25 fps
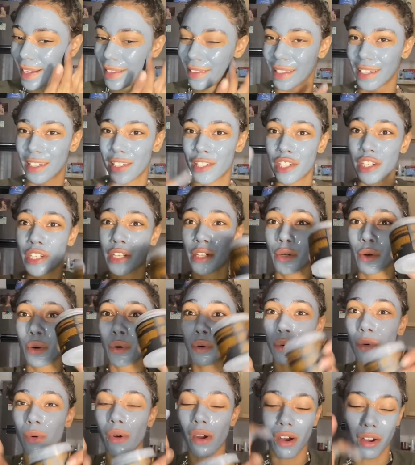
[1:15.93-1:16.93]
Like, she
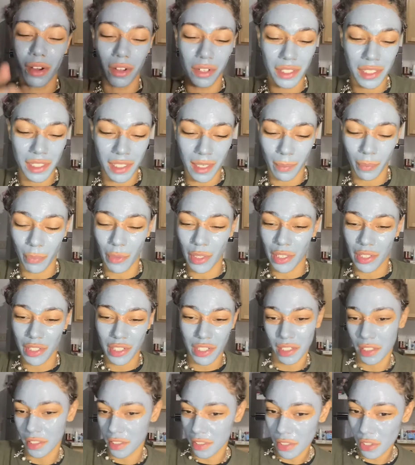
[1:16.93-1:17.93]
crawls up there. She
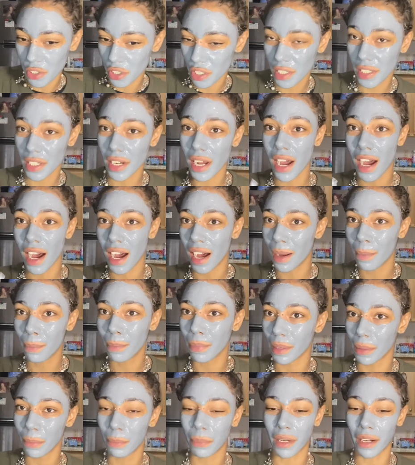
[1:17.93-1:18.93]
doesn't just hop
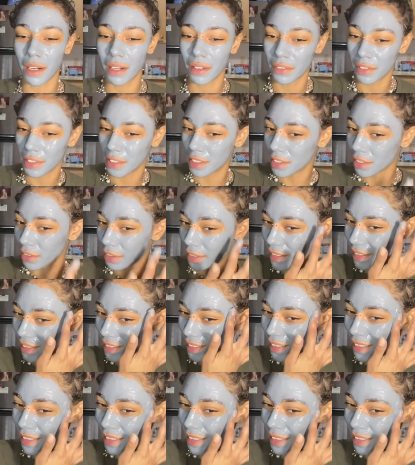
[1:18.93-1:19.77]
up on there. Like,